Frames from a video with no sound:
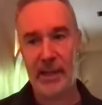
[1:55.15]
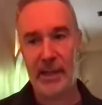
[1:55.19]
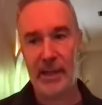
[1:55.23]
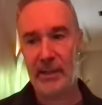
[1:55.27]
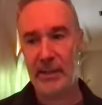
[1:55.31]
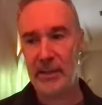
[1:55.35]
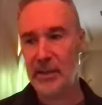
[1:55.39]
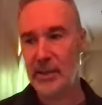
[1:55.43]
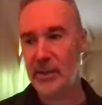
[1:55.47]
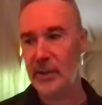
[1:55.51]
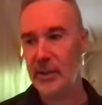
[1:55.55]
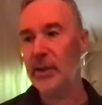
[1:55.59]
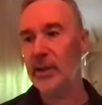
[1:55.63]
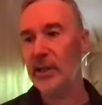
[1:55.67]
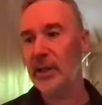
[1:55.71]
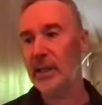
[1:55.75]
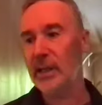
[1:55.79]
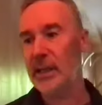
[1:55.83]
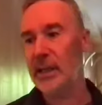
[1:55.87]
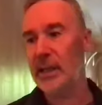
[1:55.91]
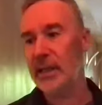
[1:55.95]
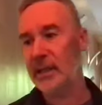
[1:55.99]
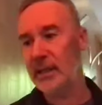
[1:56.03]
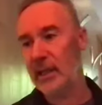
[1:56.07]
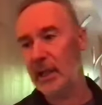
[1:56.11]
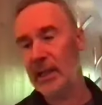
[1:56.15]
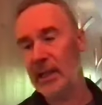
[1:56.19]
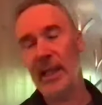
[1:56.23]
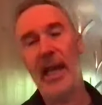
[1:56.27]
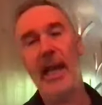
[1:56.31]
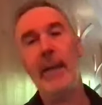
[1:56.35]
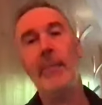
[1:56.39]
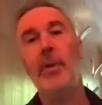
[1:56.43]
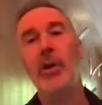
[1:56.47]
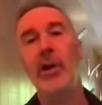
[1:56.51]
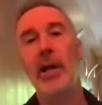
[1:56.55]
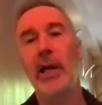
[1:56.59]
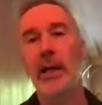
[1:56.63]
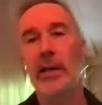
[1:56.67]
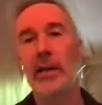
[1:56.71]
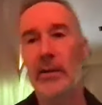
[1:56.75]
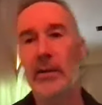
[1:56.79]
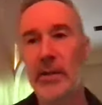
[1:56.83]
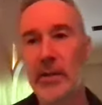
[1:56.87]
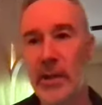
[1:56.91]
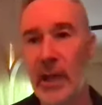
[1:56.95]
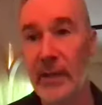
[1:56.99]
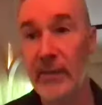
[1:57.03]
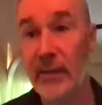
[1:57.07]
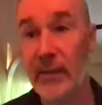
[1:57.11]
And certainly the
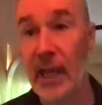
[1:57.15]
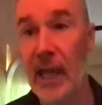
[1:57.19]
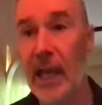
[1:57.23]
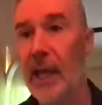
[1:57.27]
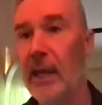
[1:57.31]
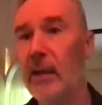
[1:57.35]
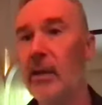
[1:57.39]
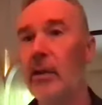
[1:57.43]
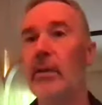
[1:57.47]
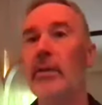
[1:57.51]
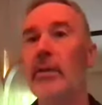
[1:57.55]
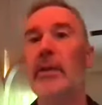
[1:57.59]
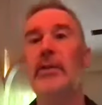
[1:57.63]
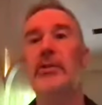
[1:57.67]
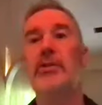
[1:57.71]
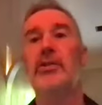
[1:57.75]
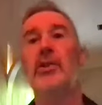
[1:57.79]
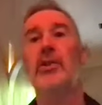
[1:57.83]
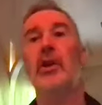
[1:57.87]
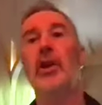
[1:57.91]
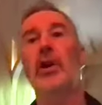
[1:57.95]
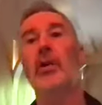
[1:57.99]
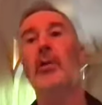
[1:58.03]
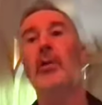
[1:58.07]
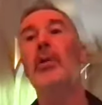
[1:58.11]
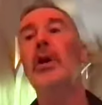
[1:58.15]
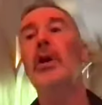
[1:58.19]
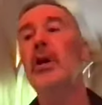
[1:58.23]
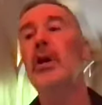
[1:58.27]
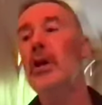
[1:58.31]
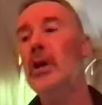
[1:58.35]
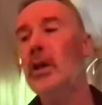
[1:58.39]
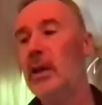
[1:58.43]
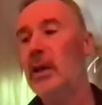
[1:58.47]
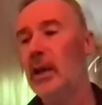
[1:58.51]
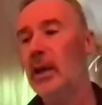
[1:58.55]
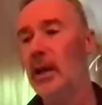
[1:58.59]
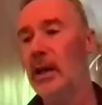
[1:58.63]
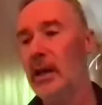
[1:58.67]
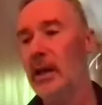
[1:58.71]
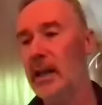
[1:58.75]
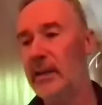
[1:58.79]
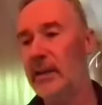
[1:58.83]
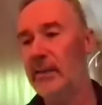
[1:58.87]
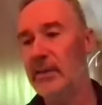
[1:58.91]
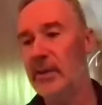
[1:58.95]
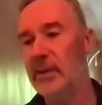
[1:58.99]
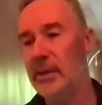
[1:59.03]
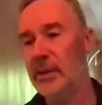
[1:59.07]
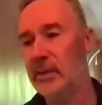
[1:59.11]
collaborators I've had on this show
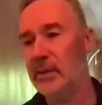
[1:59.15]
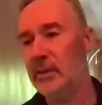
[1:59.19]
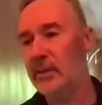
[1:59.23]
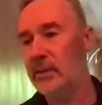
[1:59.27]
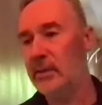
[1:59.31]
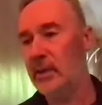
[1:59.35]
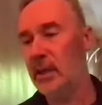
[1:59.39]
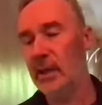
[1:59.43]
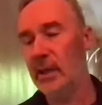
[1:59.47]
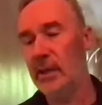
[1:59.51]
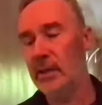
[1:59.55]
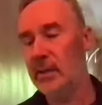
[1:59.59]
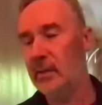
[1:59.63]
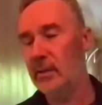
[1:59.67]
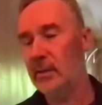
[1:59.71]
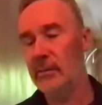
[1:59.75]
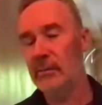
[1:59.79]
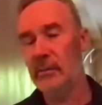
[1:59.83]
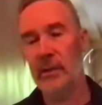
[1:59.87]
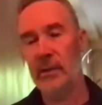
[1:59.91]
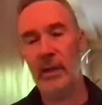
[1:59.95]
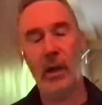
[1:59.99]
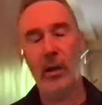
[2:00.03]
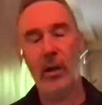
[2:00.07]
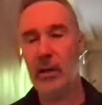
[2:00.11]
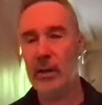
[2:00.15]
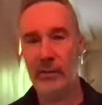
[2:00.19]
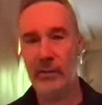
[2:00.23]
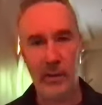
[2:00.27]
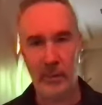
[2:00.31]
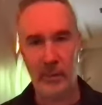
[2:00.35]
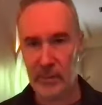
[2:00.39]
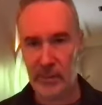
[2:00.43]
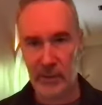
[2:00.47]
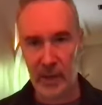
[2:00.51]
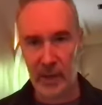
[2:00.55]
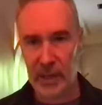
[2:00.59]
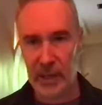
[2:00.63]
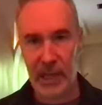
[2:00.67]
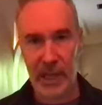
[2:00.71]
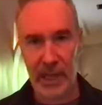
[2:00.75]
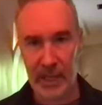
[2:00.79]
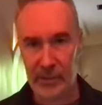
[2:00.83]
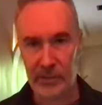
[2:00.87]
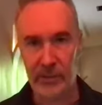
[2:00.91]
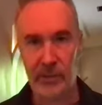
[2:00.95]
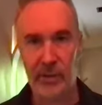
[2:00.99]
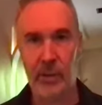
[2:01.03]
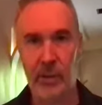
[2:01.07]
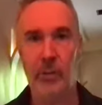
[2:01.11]
have just done, all of them have done
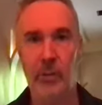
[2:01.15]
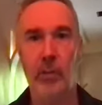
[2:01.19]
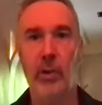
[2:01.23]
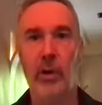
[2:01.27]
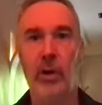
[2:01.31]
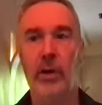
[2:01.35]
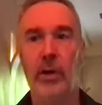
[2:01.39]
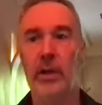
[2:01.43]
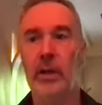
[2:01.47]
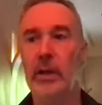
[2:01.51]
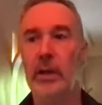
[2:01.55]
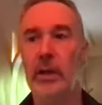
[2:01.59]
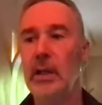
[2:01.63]
excellent work.